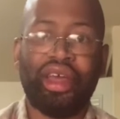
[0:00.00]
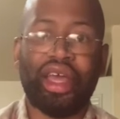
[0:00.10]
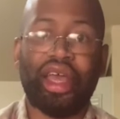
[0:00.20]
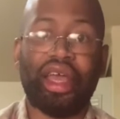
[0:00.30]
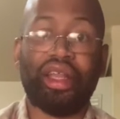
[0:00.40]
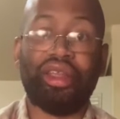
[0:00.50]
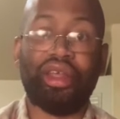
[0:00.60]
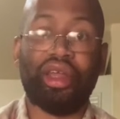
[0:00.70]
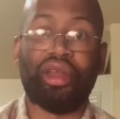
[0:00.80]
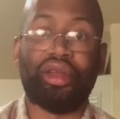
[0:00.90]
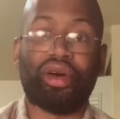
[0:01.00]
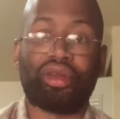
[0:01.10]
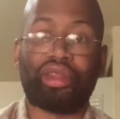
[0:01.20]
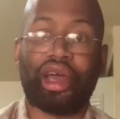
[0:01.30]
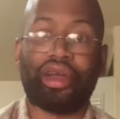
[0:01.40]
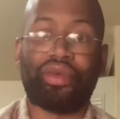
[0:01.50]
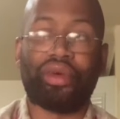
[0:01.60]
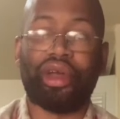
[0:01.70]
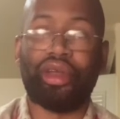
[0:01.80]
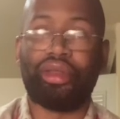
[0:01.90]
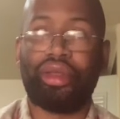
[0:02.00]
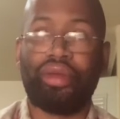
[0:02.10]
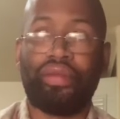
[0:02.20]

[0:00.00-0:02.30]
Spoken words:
it didn't look that great.